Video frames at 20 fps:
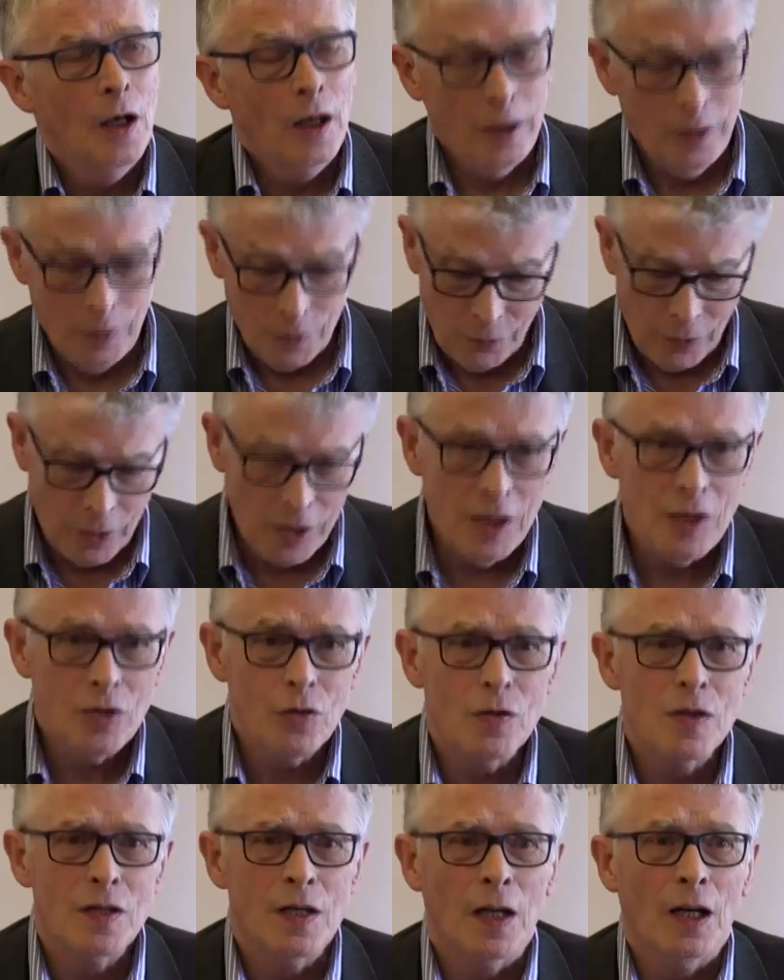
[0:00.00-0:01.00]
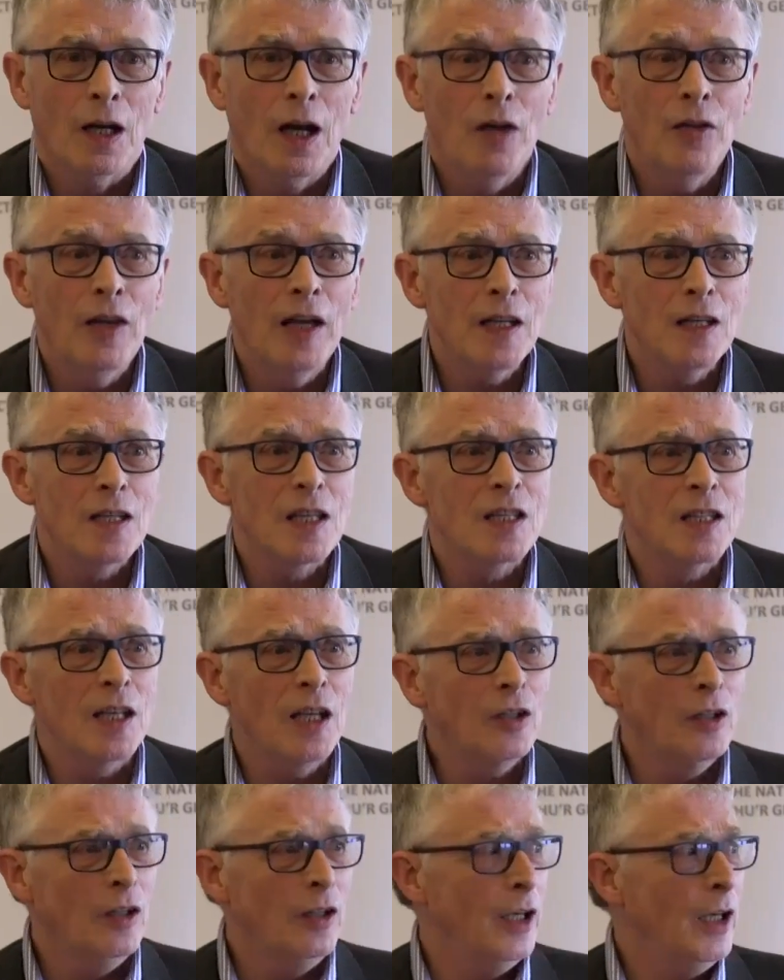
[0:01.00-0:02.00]
and it was very interesting. And then
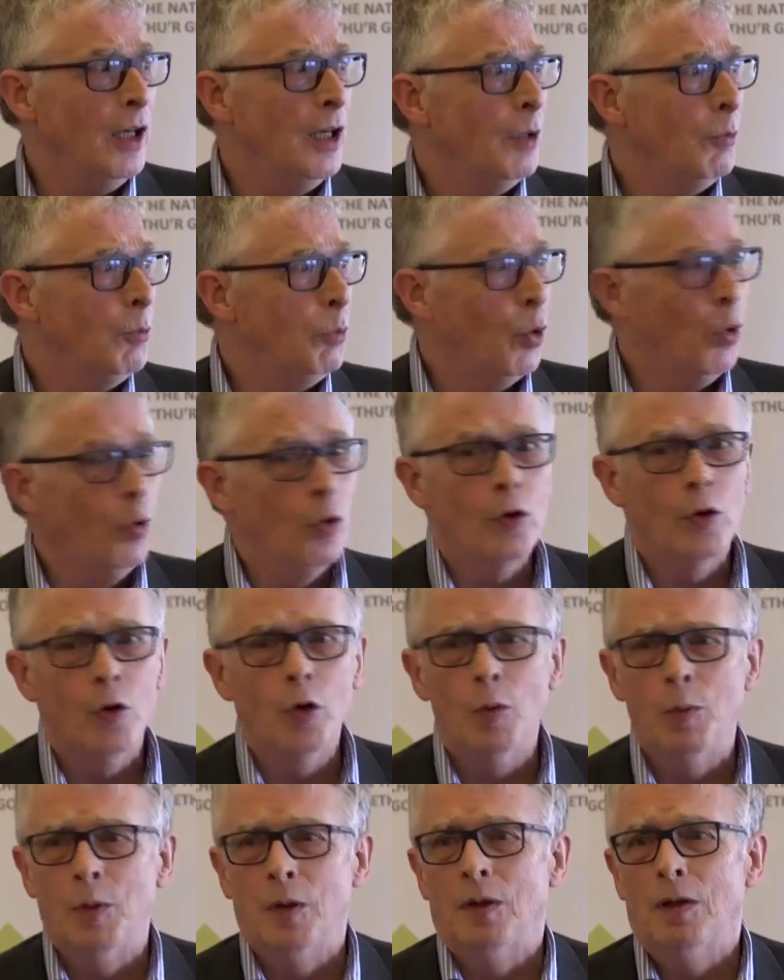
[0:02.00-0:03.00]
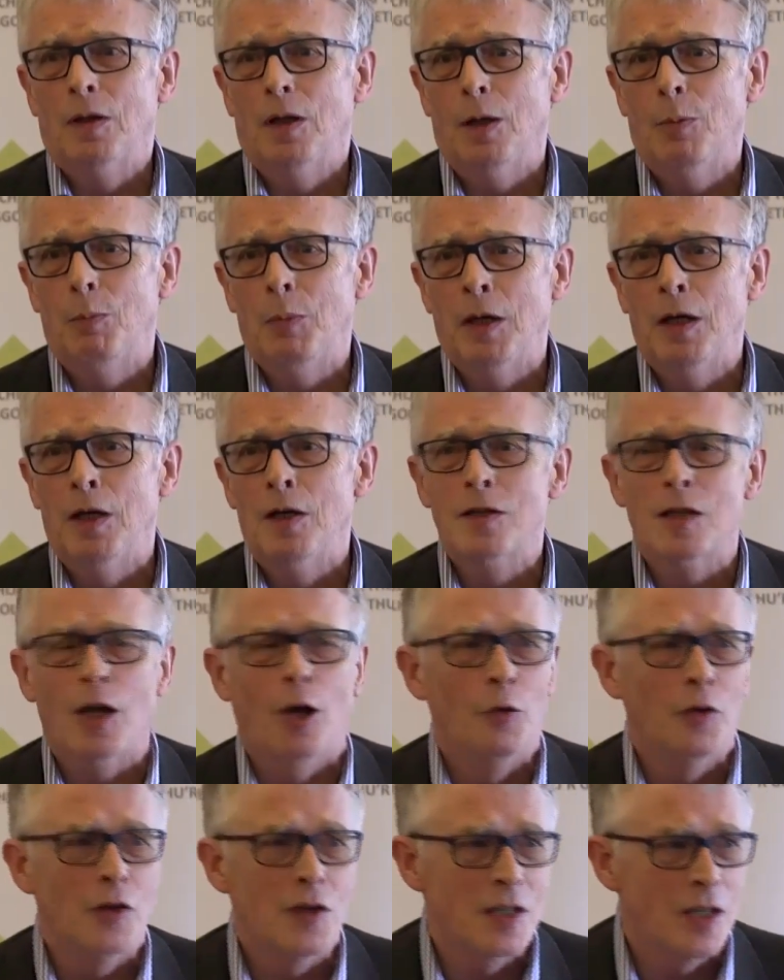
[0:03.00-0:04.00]
suddenly, Paul Krugman appears
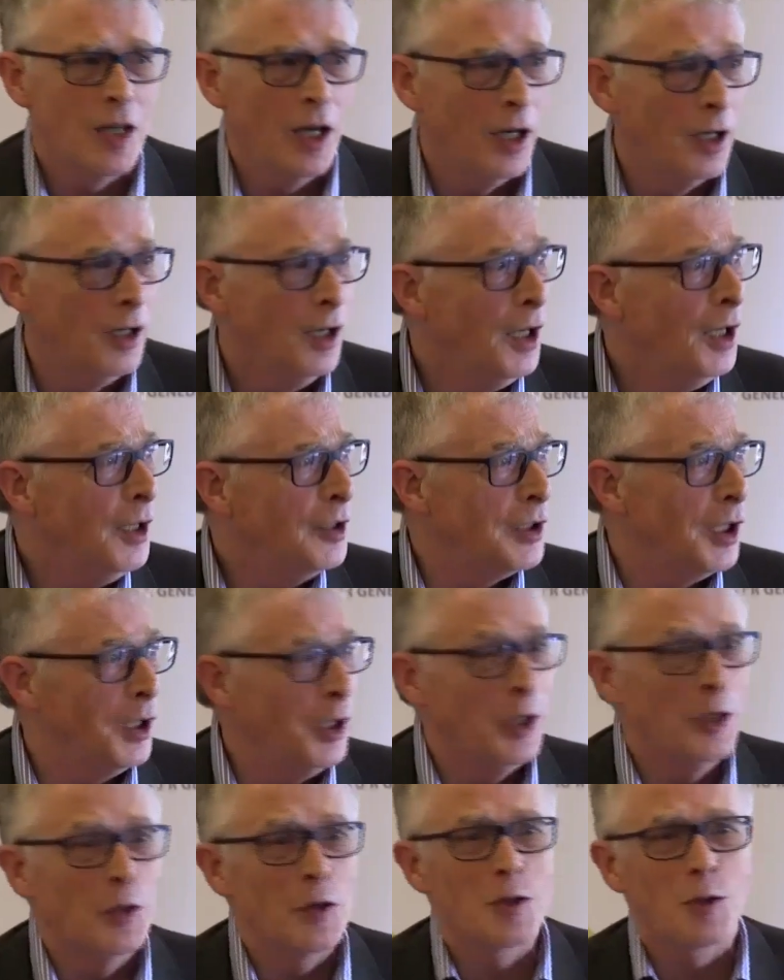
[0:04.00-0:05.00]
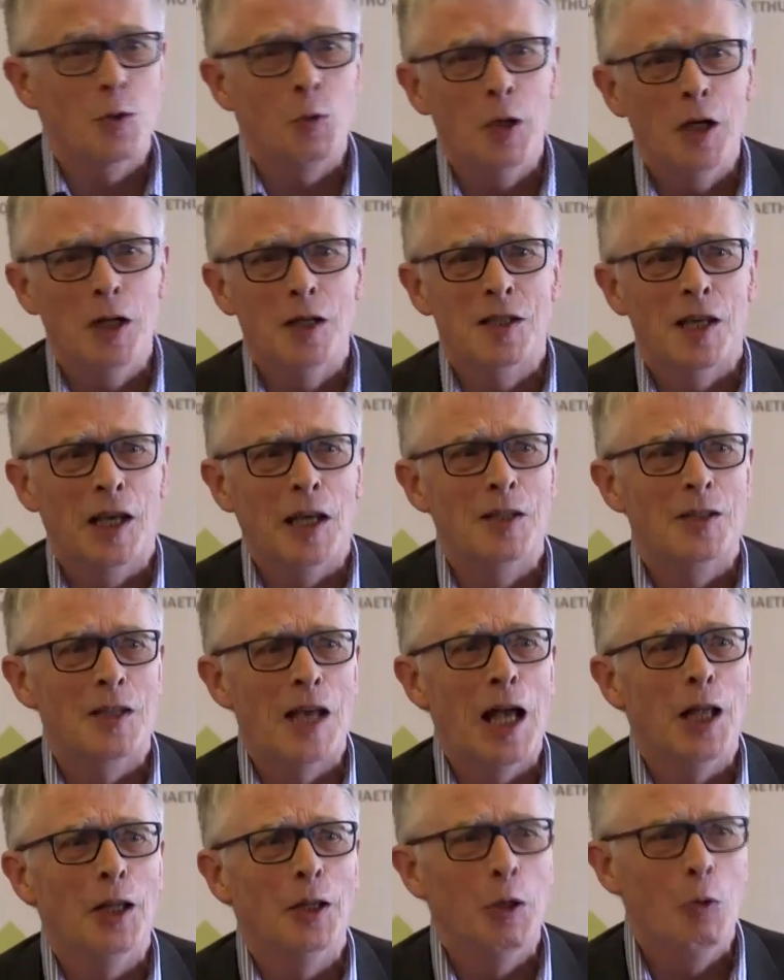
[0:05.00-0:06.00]
on the scene telling the Swedes
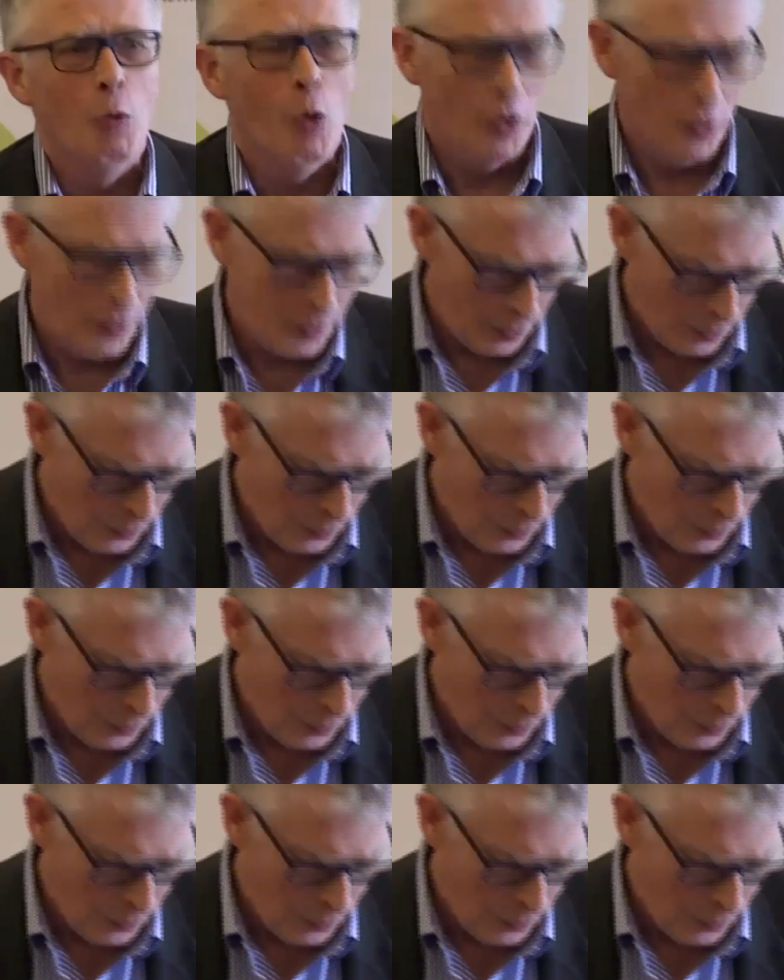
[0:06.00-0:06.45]
exactly what